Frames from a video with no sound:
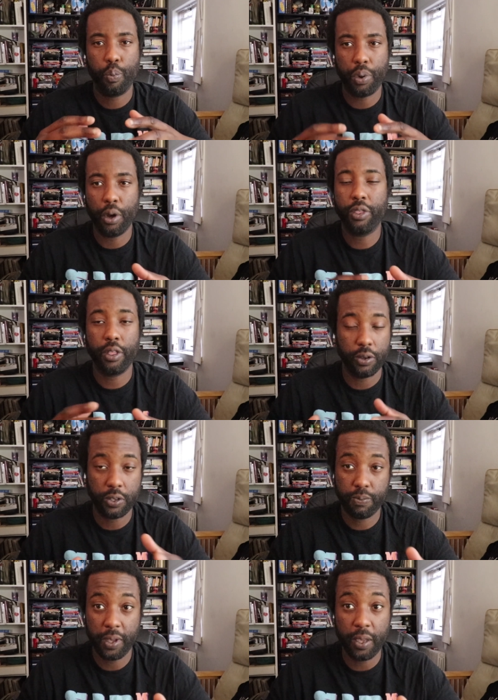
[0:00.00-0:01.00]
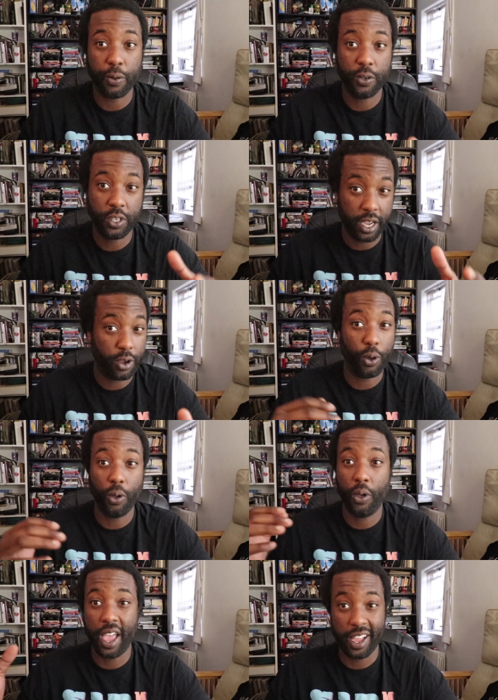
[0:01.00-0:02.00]
both of those people, J.
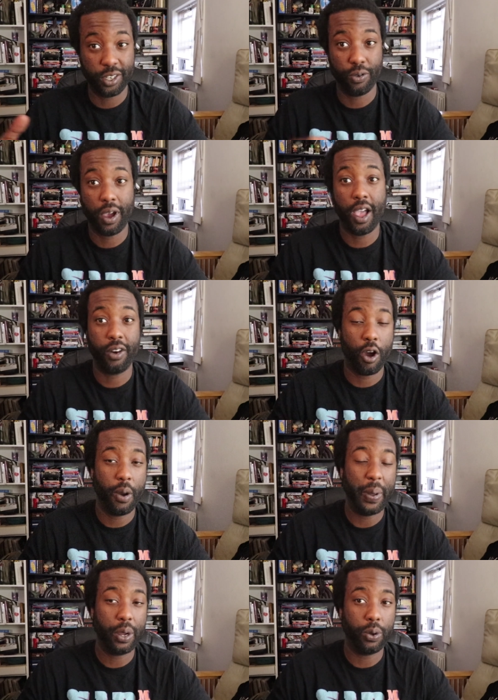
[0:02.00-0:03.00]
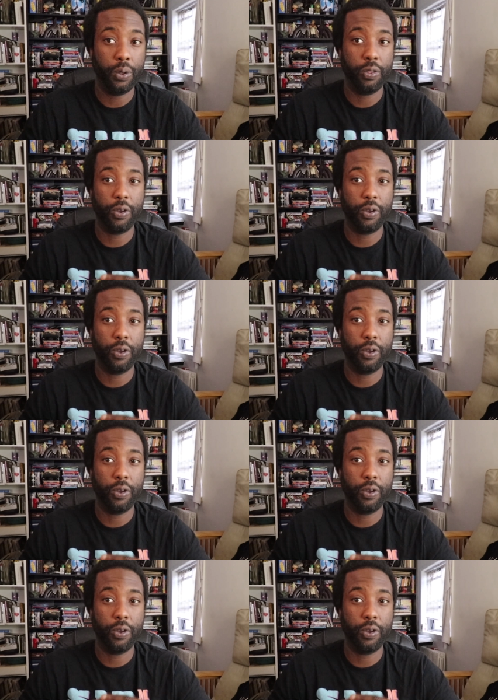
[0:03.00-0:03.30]
Cole and Jerrod Carmichael,